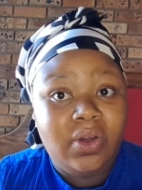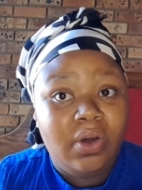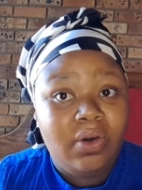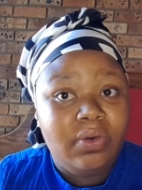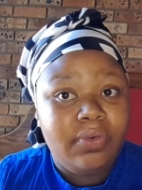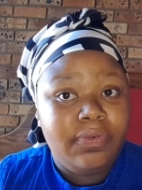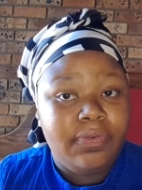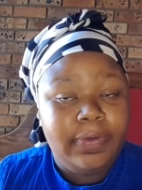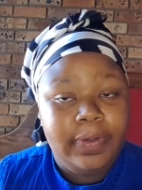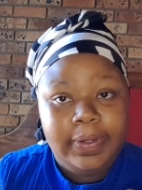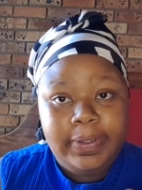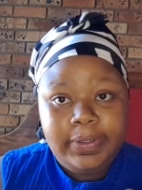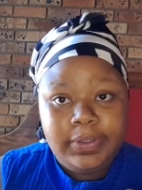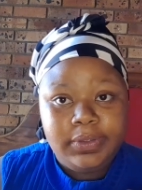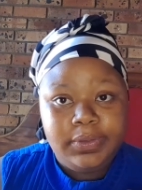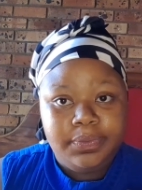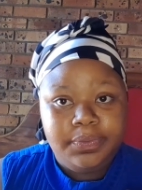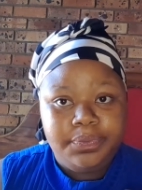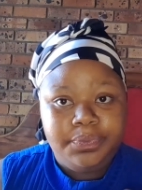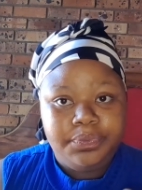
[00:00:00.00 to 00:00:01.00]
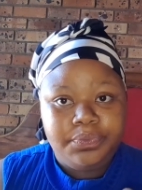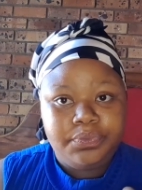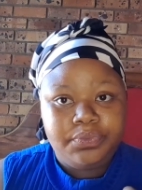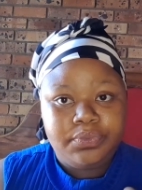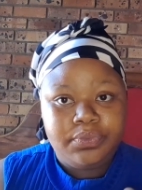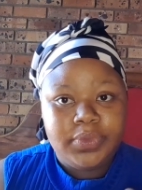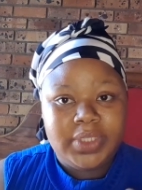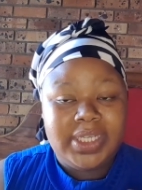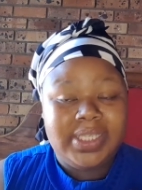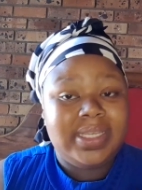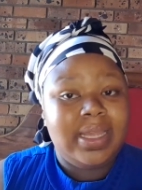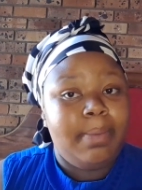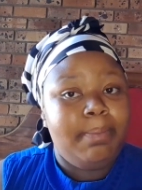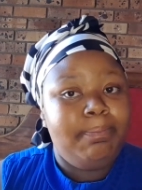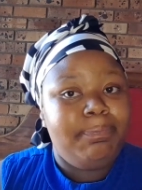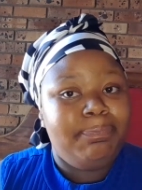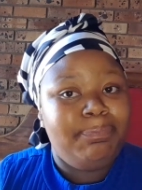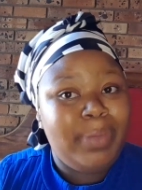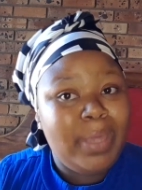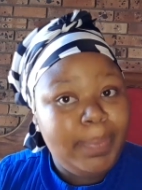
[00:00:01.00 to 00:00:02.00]
off
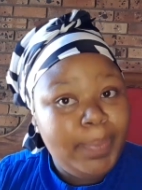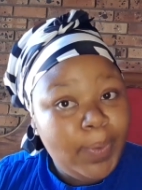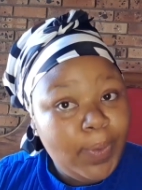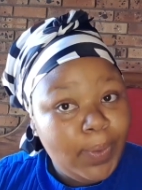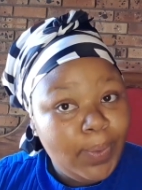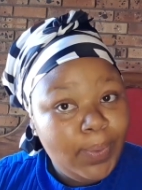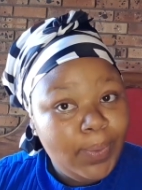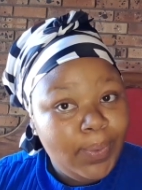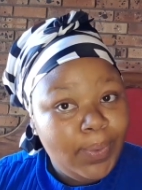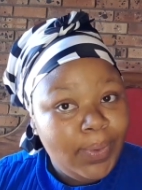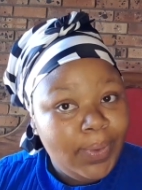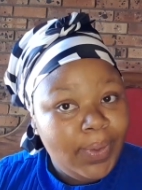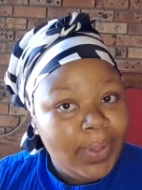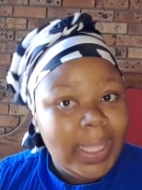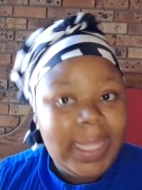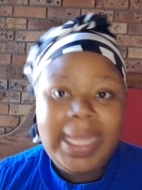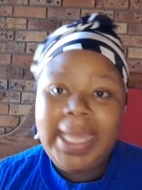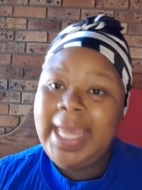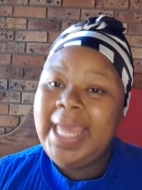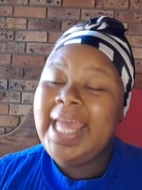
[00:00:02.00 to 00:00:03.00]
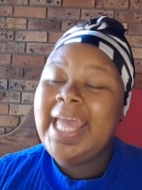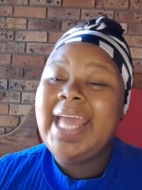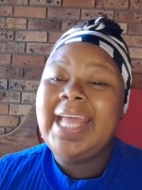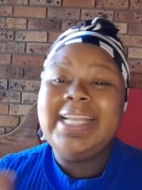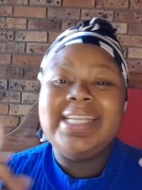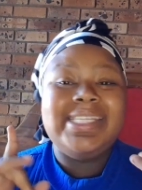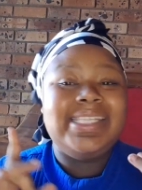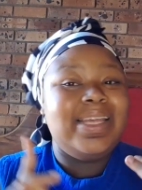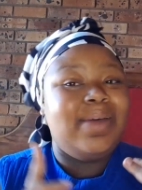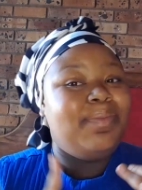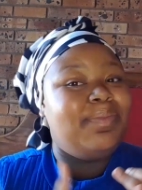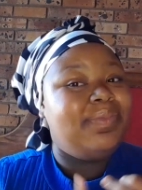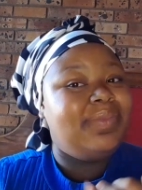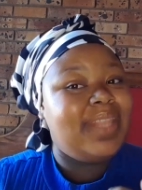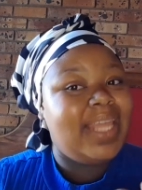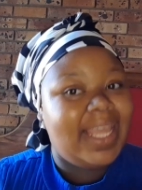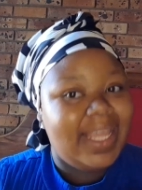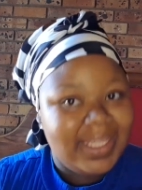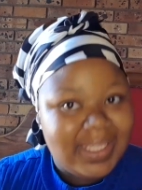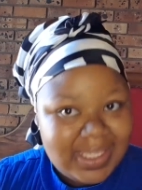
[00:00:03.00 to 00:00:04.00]
some people and some
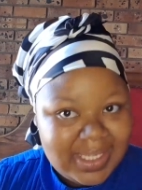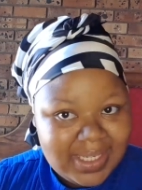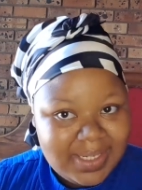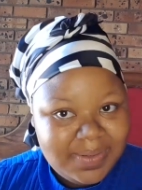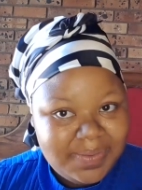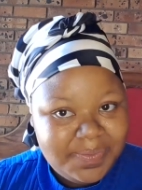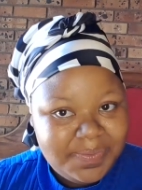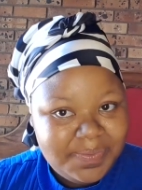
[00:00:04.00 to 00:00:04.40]
things.